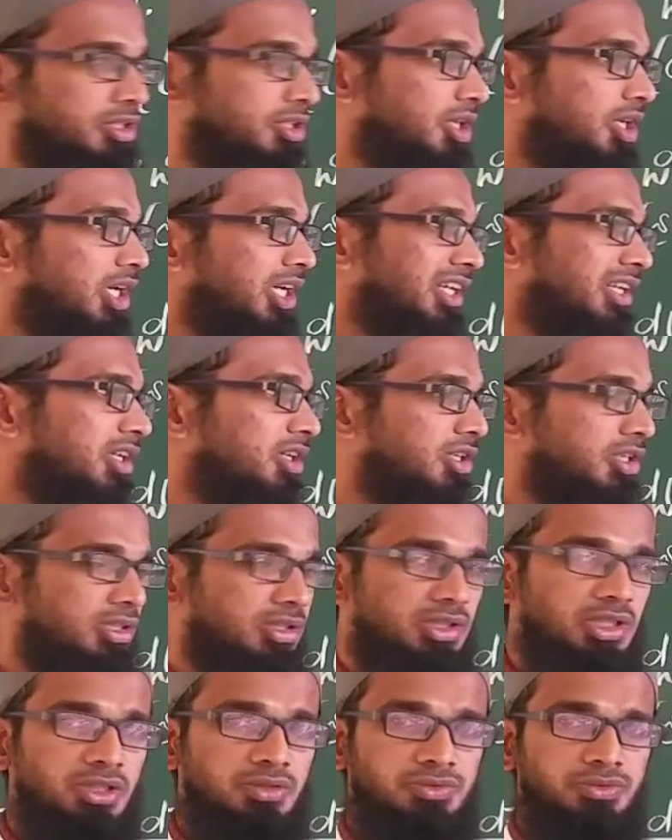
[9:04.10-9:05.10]
for the any
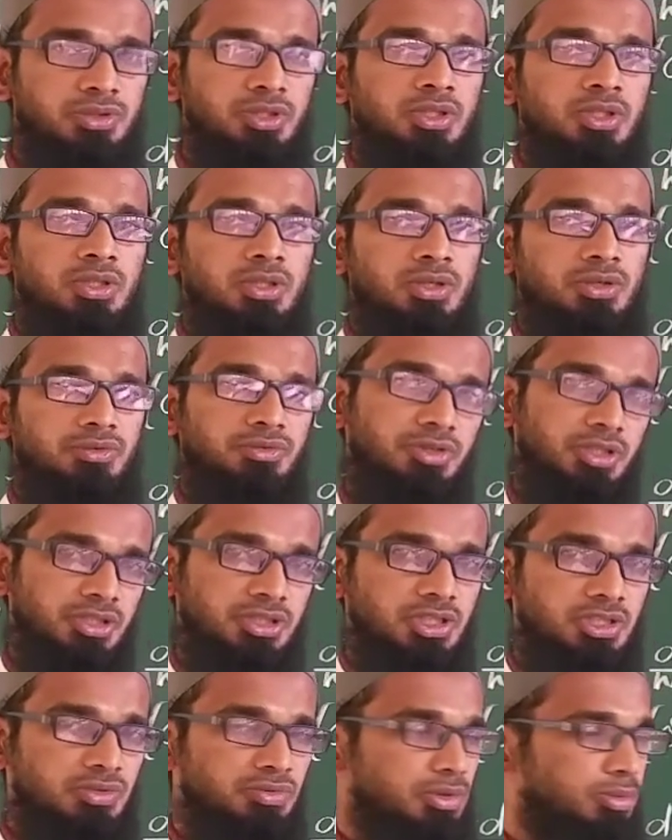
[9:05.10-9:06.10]
kind of
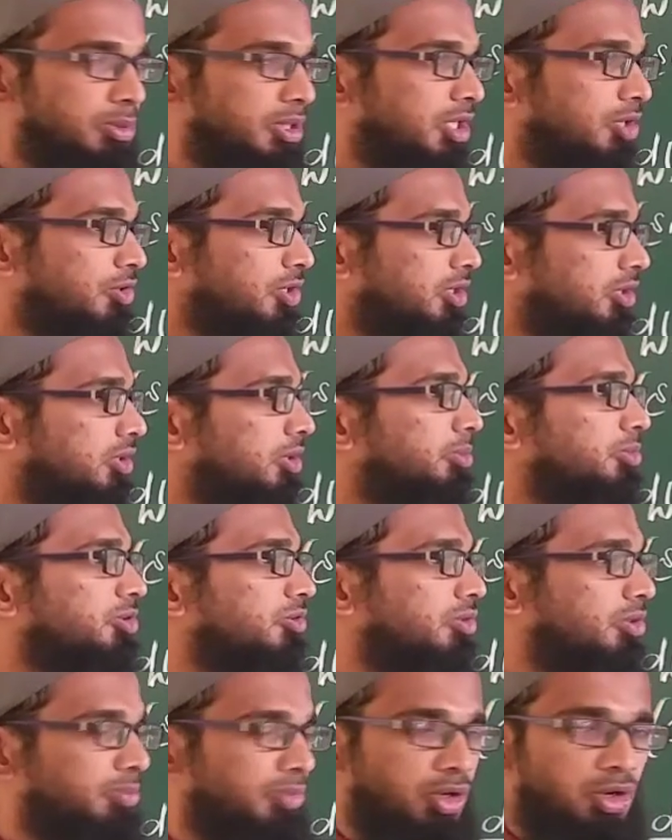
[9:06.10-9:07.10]
functions will be given in
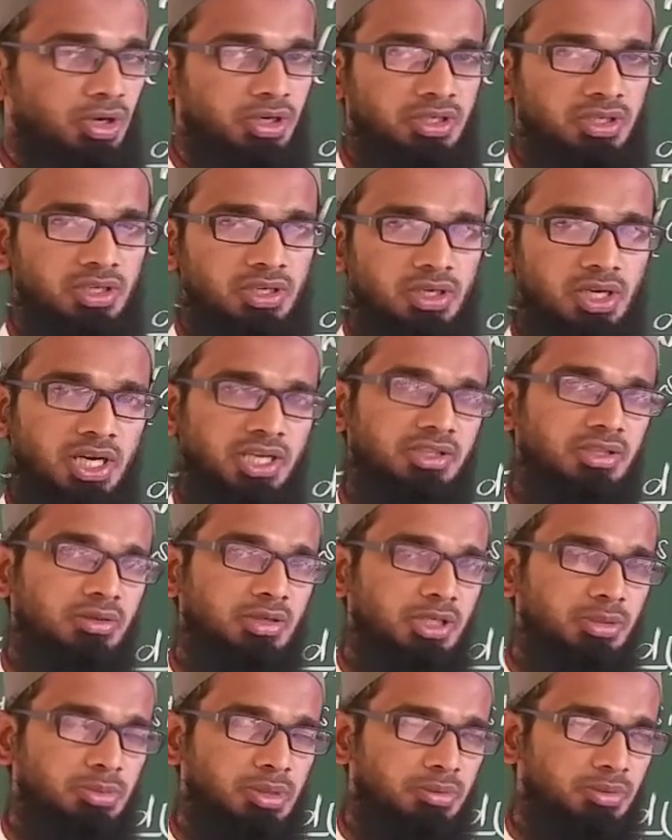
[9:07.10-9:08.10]
terms of the product here,
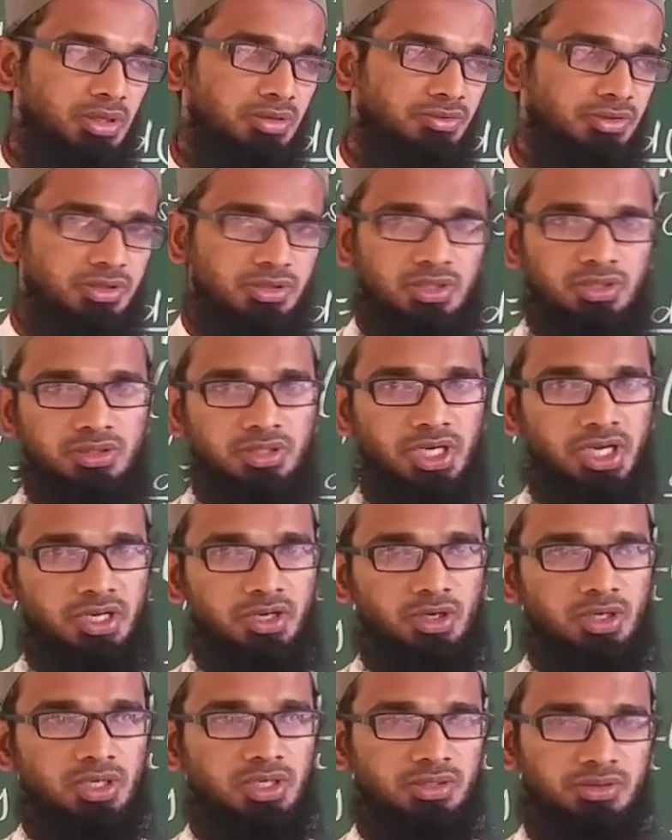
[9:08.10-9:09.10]
either it may be for the
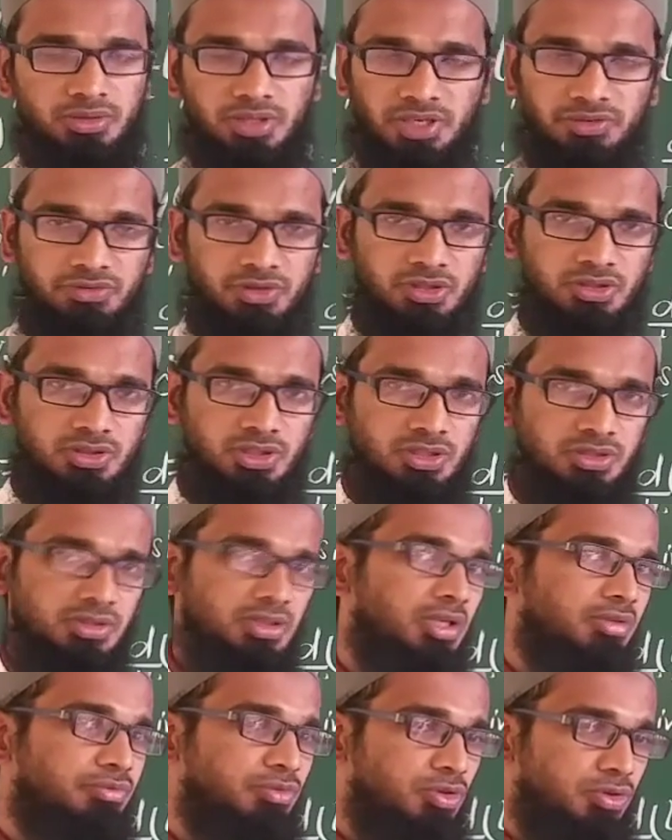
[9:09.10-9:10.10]
three
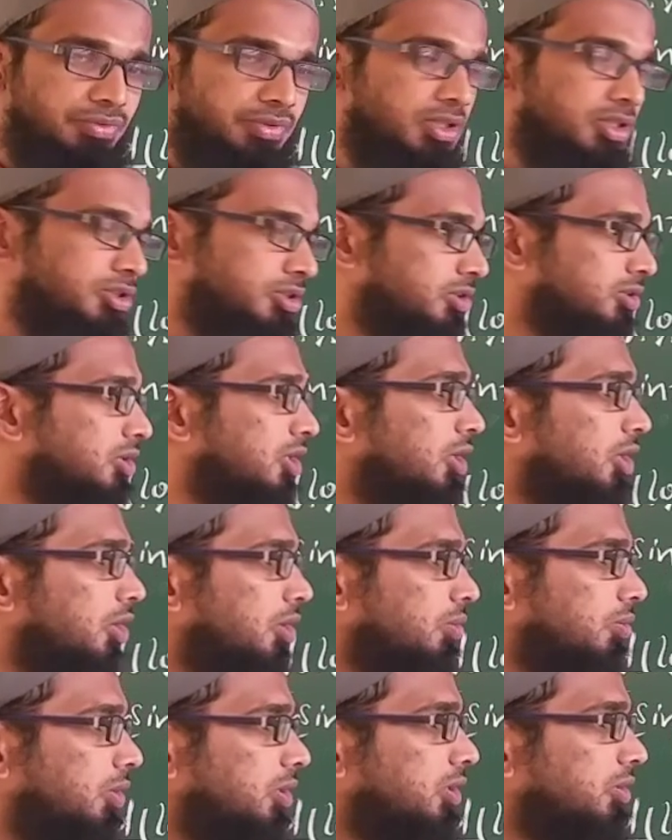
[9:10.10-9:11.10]
functions or 4 functions,
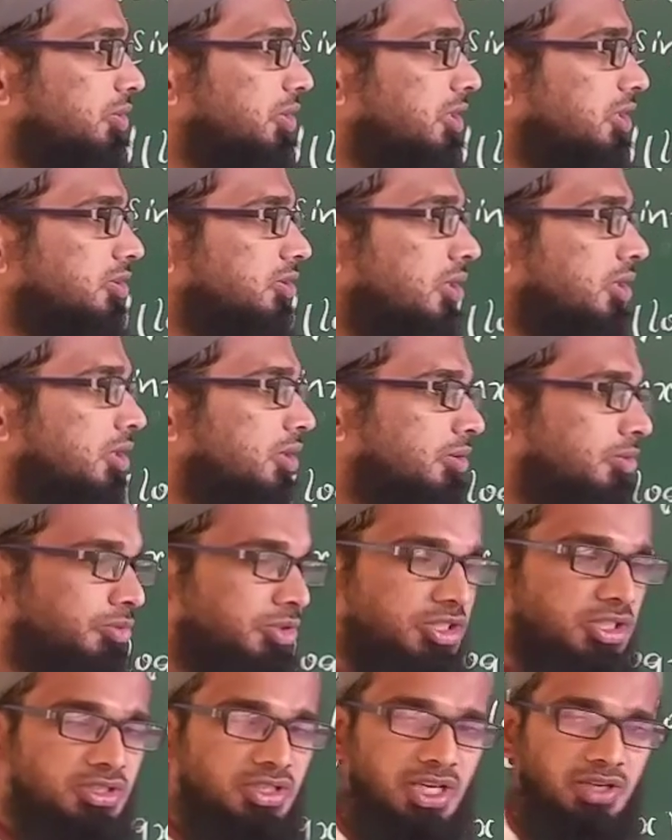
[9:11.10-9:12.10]
whatever it is.
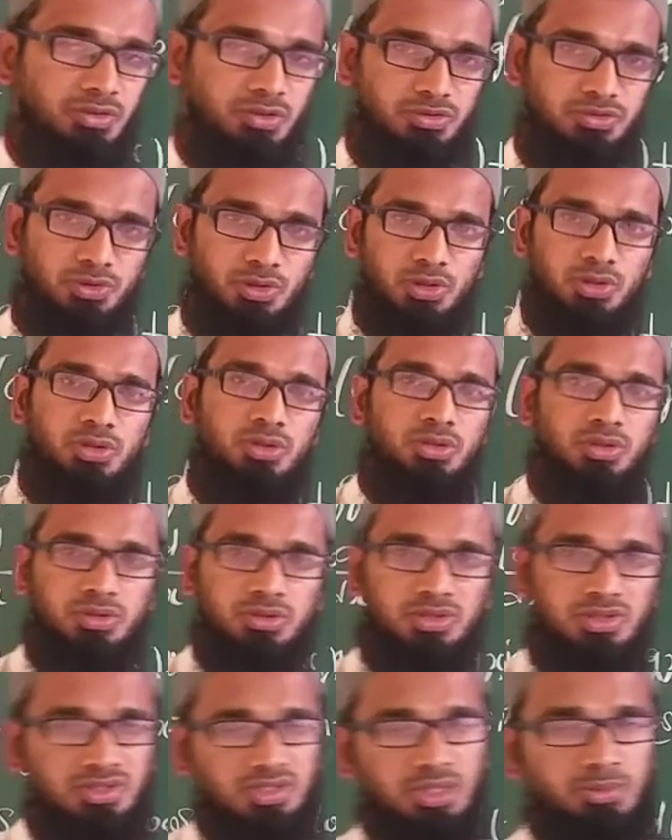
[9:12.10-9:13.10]
We just have to
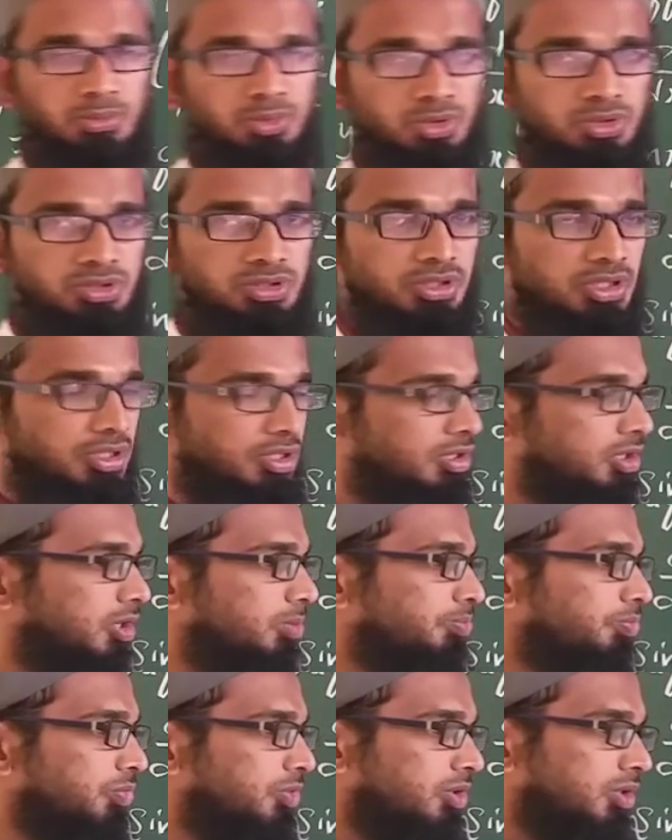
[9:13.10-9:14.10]
follow the same procedure
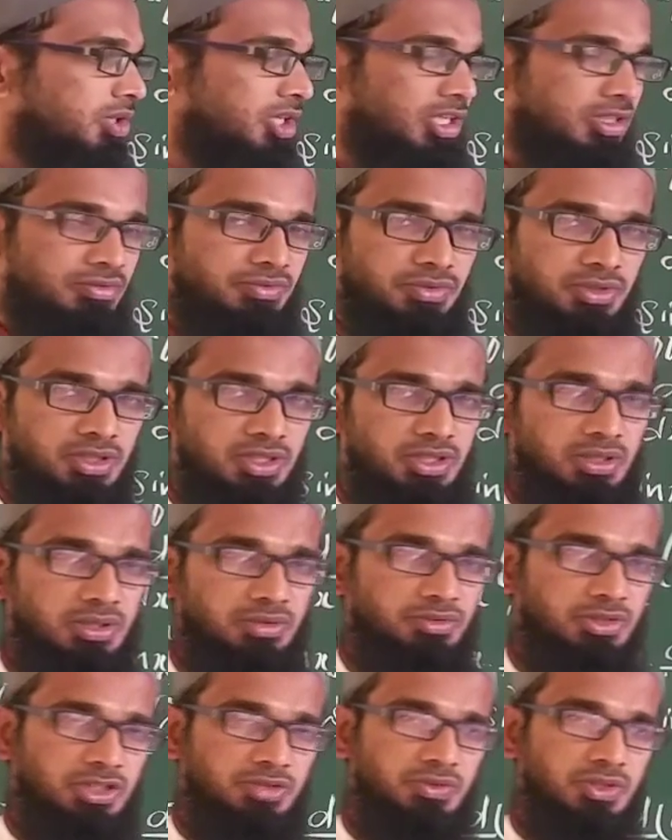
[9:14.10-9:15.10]
here, like for
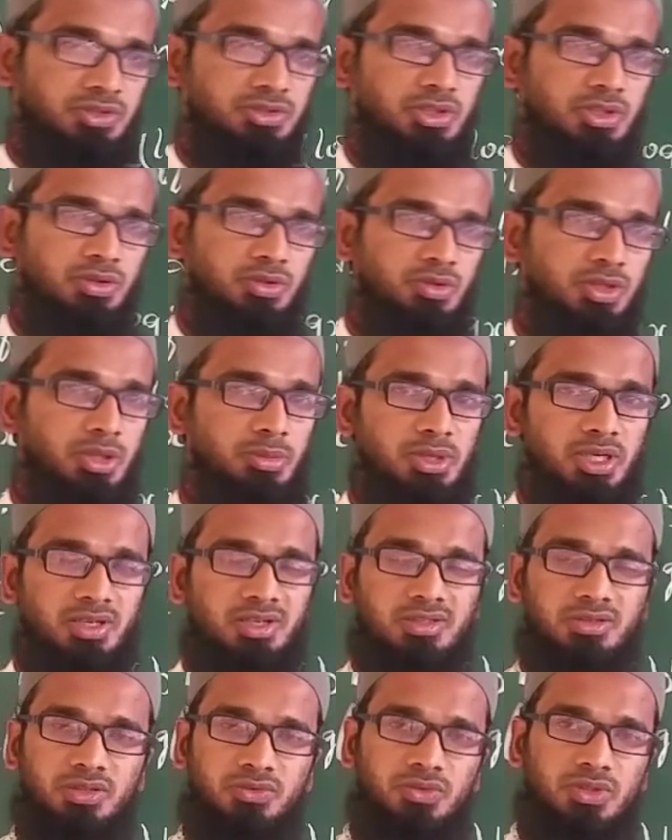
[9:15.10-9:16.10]
first function into d by
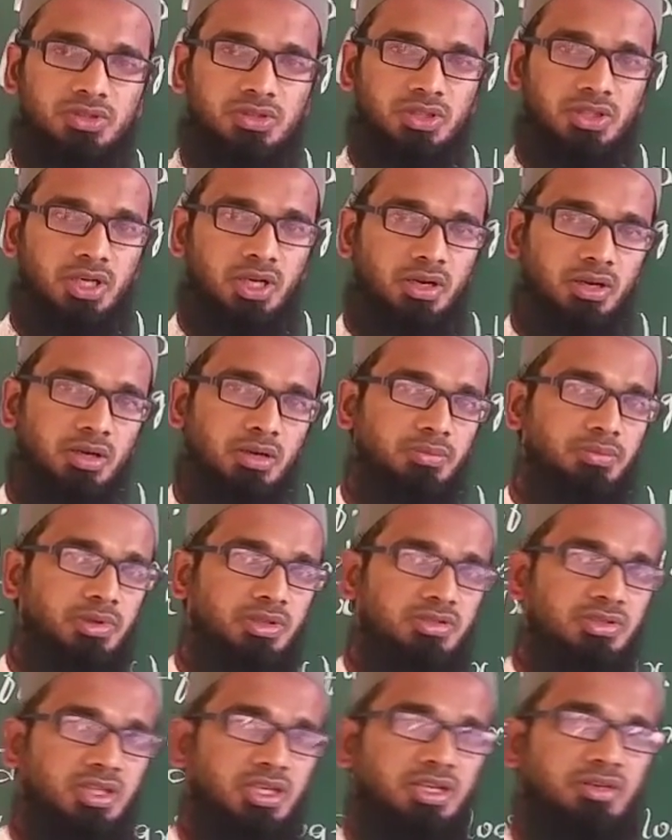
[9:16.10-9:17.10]
dx of the second
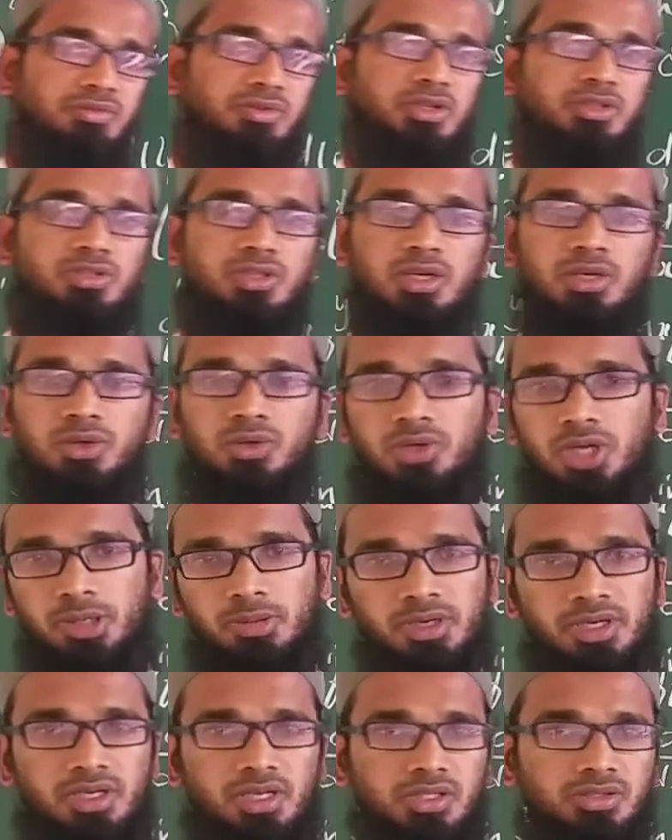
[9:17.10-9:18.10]
plus second function into
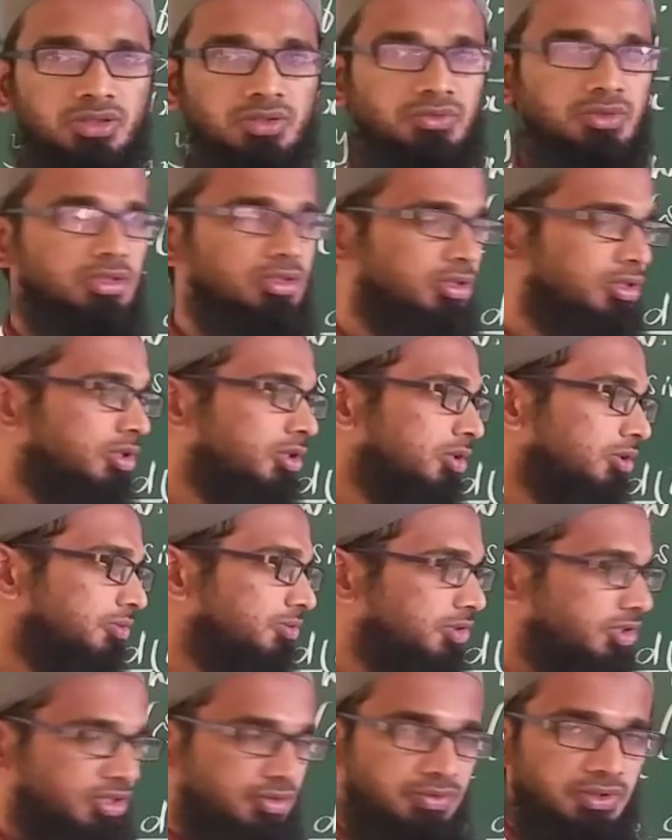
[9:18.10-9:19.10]
d by dx of the
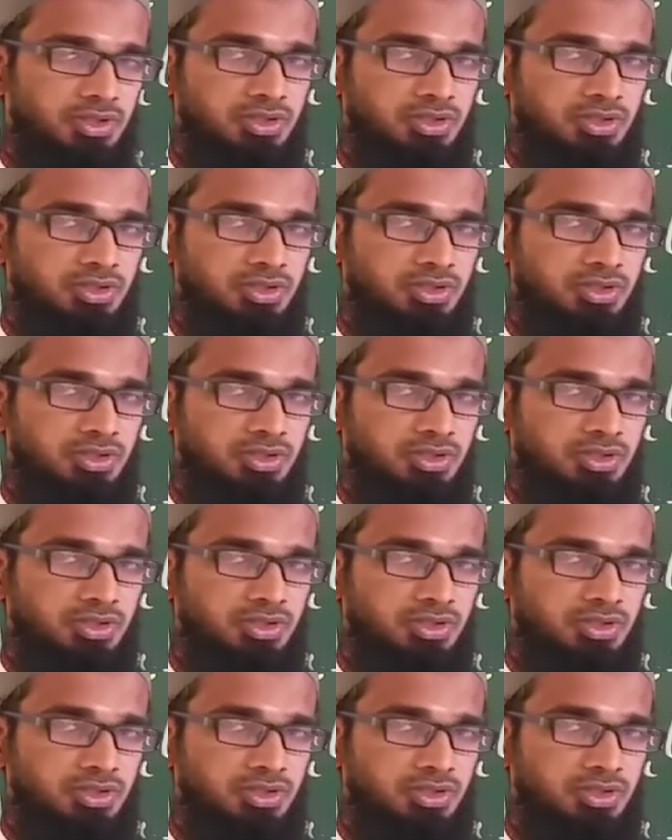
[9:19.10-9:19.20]
first